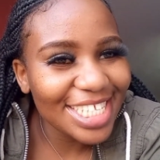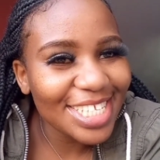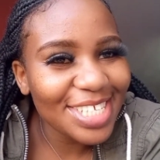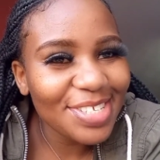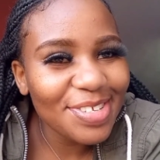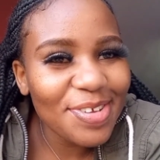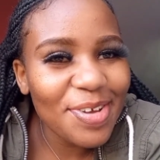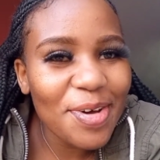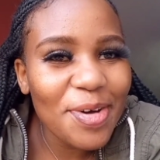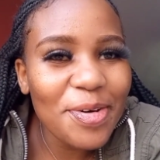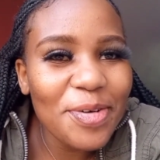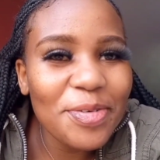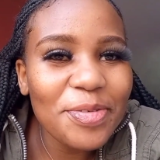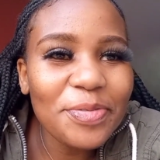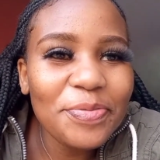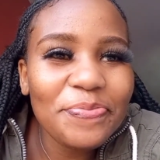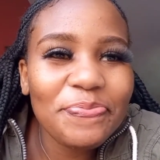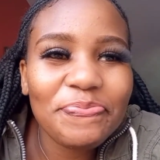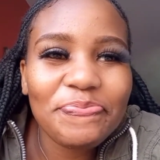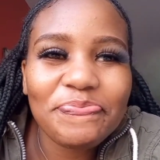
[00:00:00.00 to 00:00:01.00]
So,
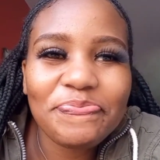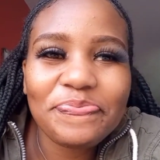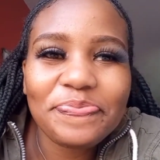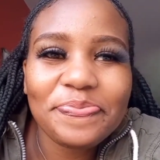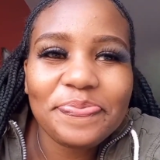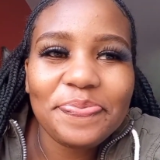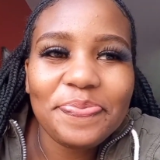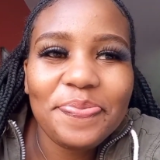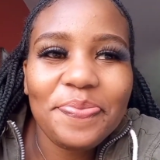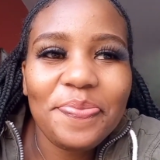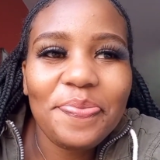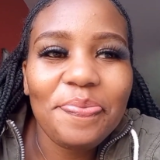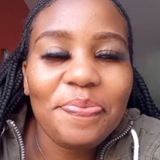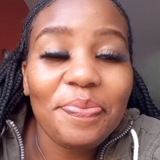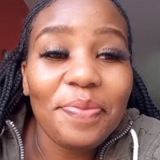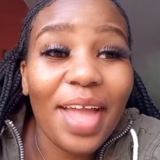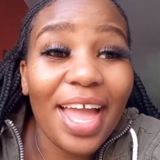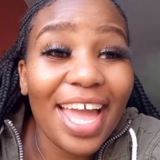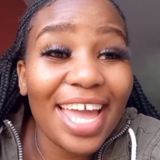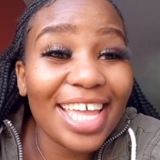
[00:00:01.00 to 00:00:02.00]

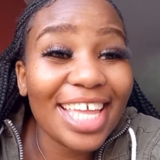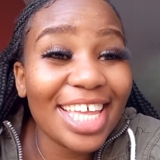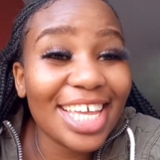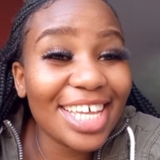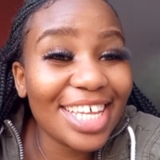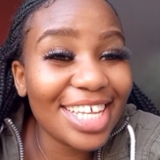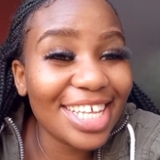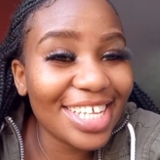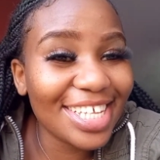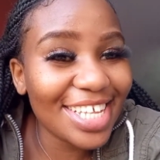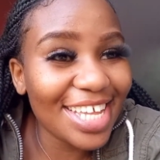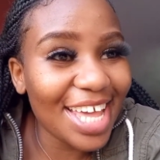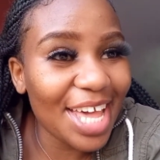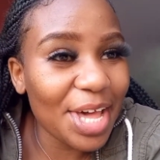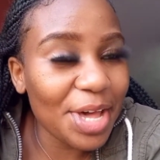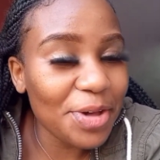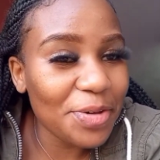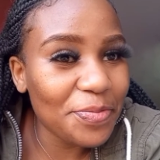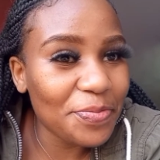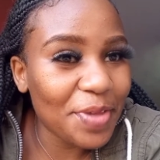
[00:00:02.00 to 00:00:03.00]

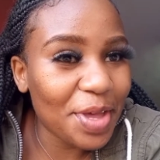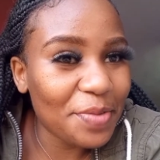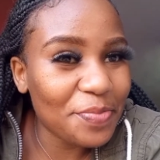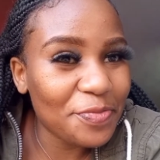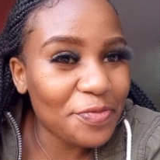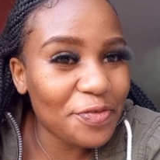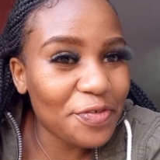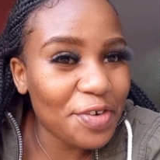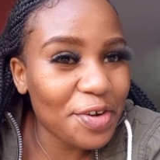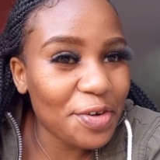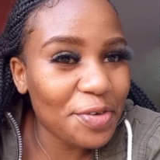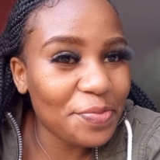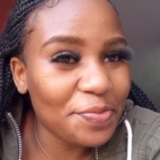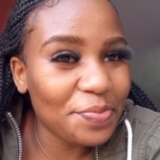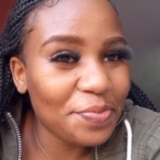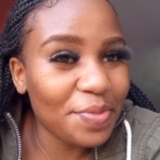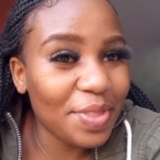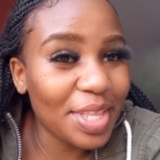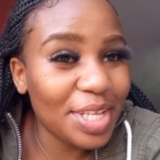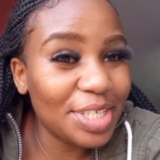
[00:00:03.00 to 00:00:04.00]
um, I'm
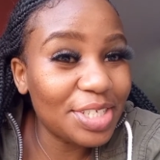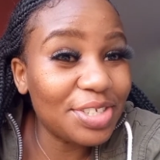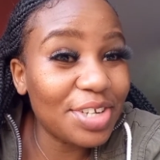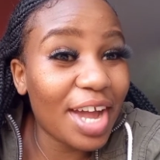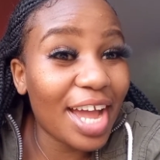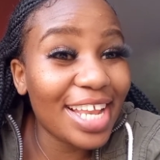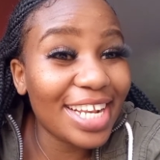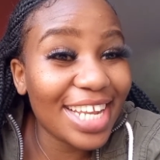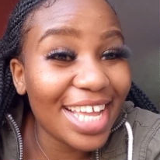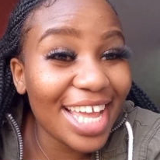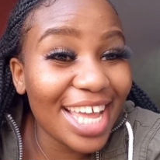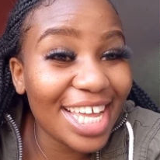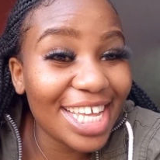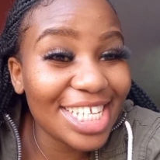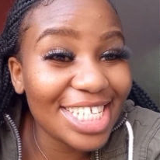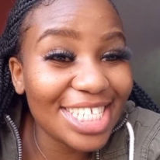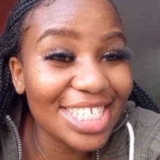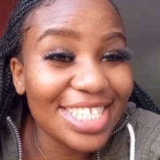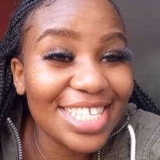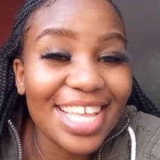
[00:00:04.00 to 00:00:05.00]
from
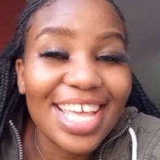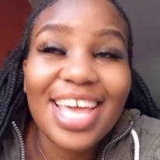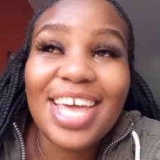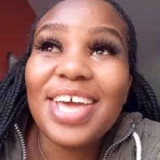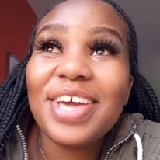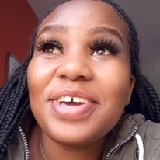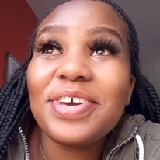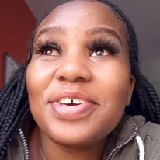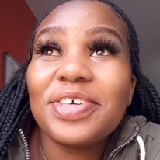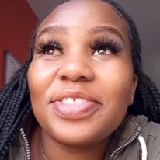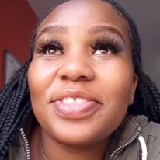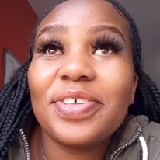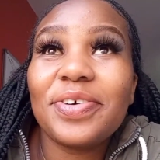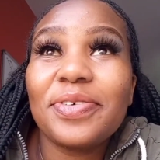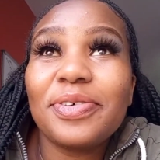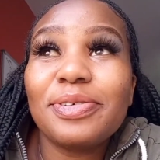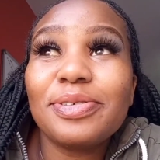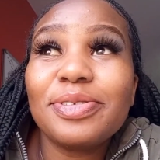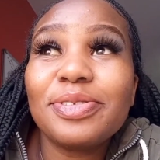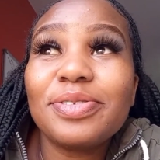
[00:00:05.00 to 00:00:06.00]
Johannesburg.
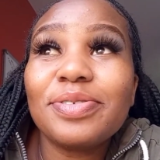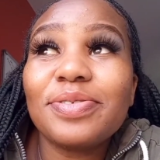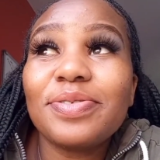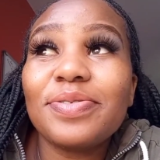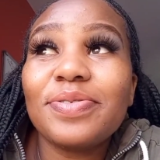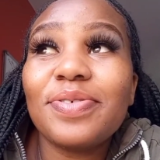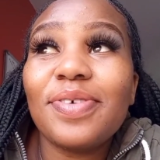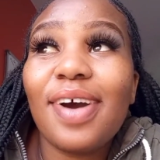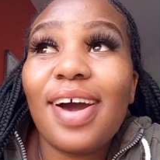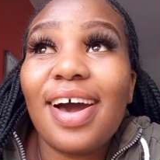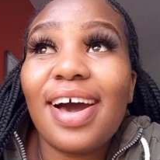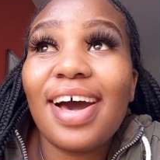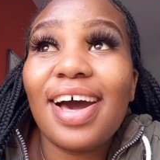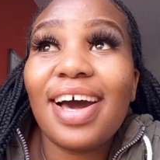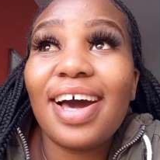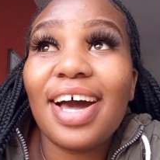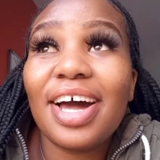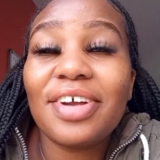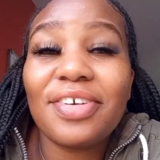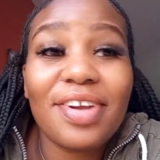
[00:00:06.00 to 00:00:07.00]
Those who
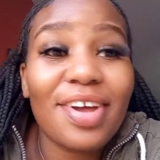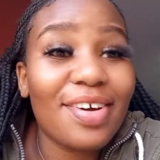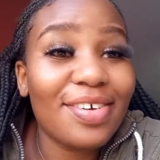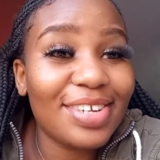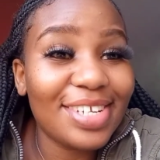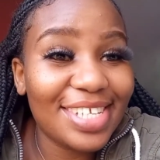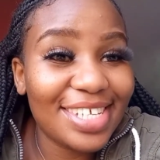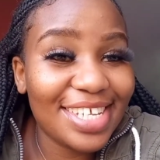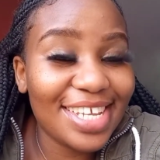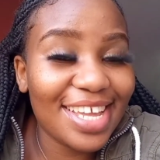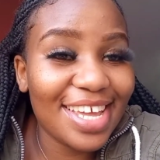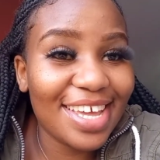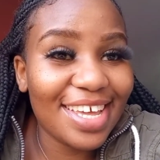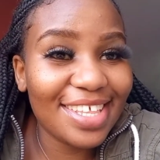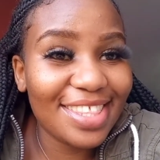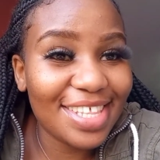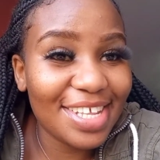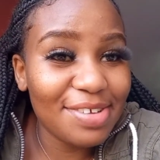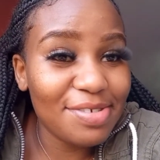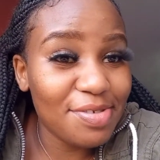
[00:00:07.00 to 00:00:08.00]
are around here,
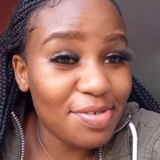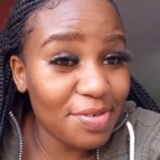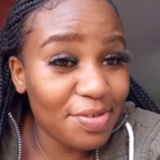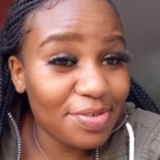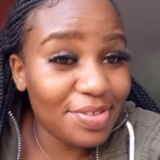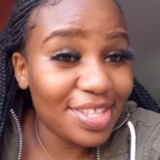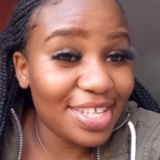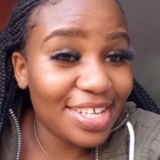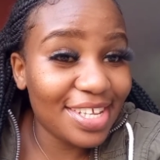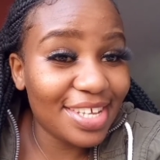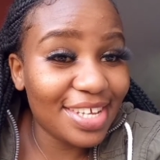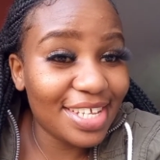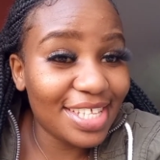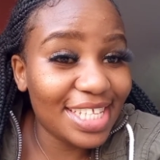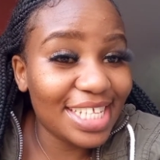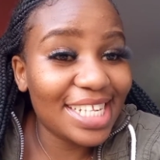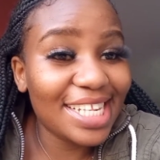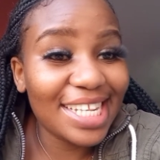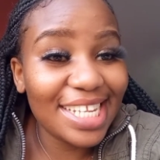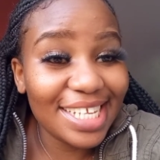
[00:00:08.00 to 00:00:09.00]
they know the
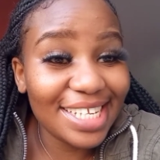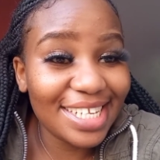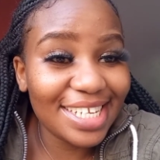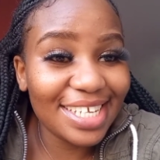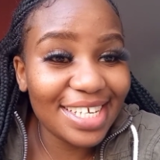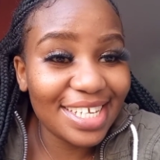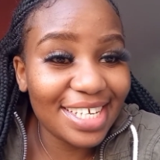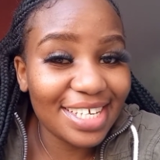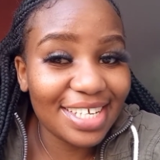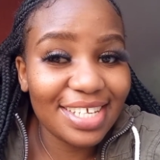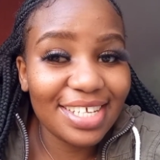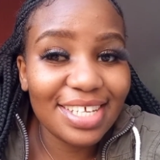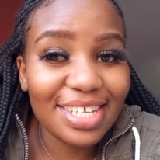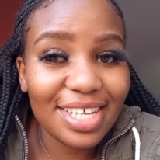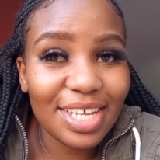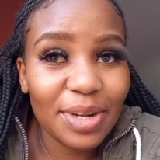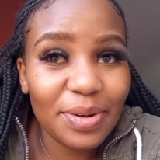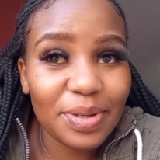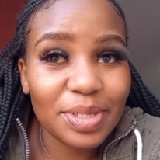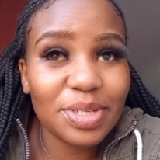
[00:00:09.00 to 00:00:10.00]
the clinic.
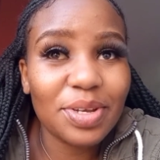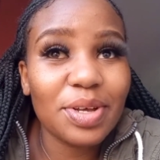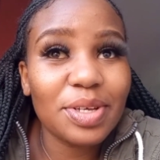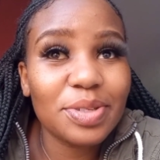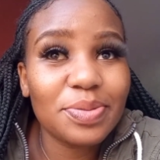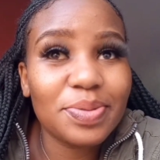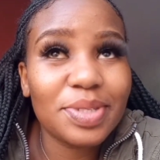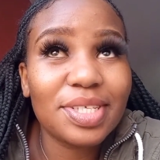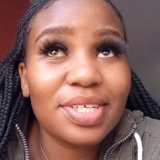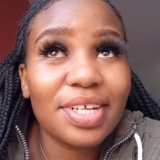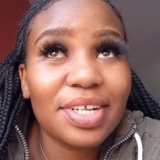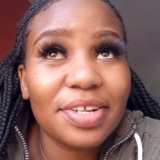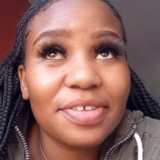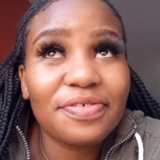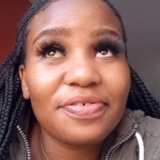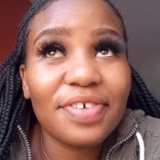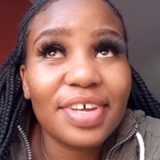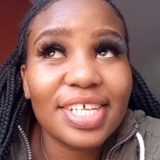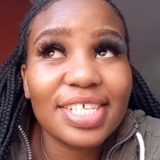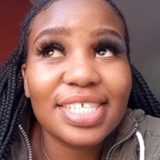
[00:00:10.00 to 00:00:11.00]
It was a hospital
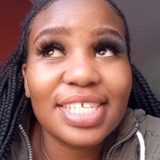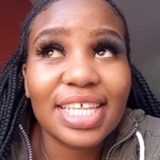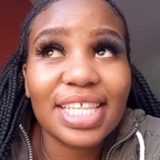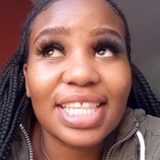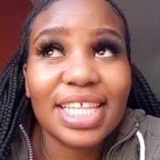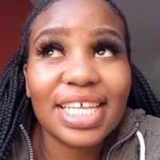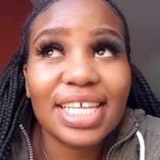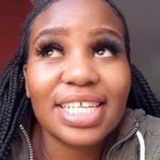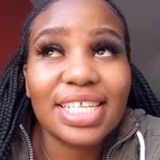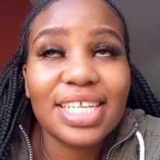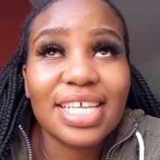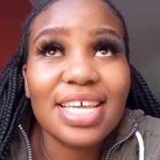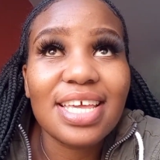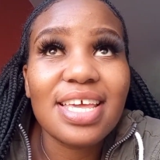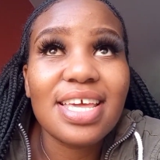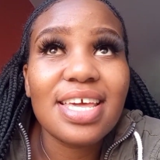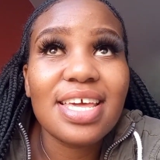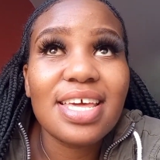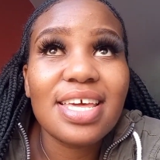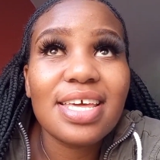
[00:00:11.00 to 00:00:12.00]
first, and then.
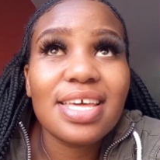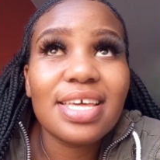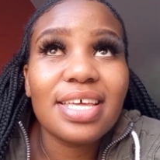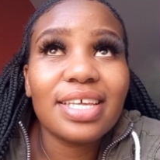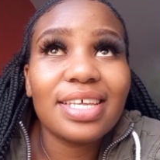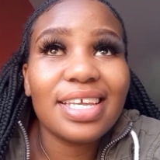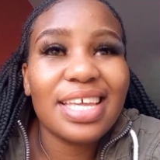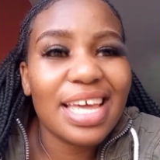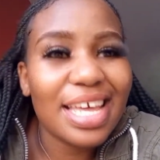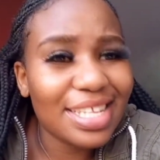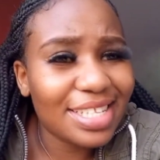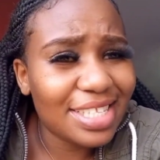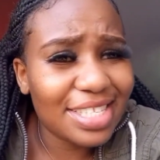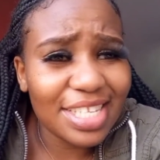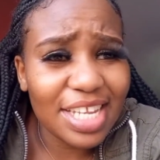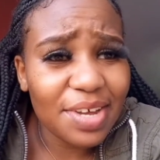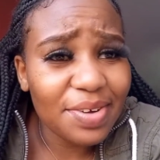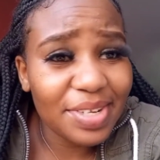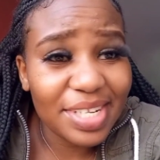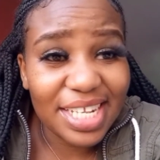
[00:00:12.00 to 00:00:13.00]
Yeah, it's
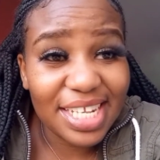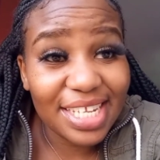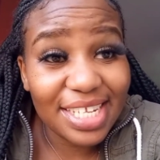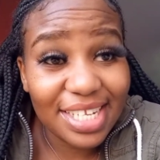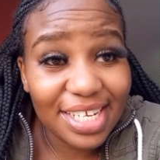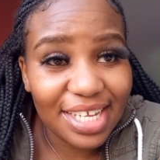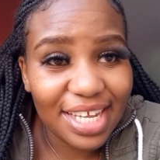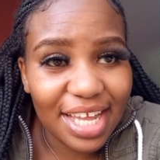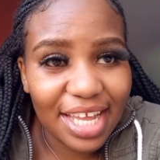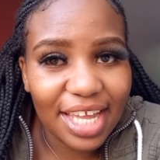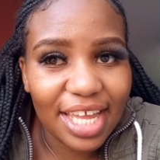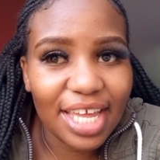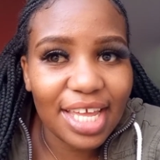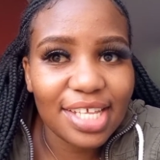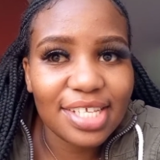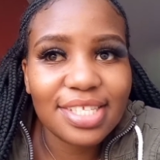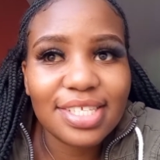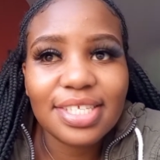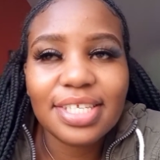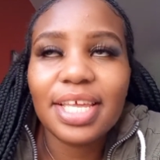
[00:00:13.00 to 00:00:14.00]
now a clinic, I
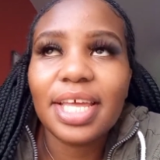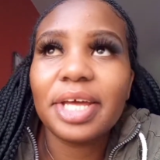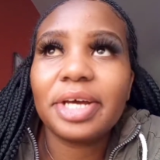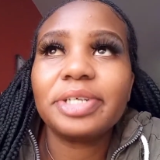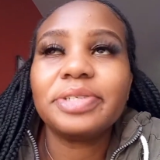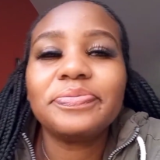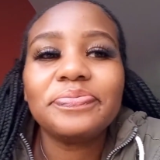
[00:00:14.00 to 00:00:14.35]
guess. Yeah.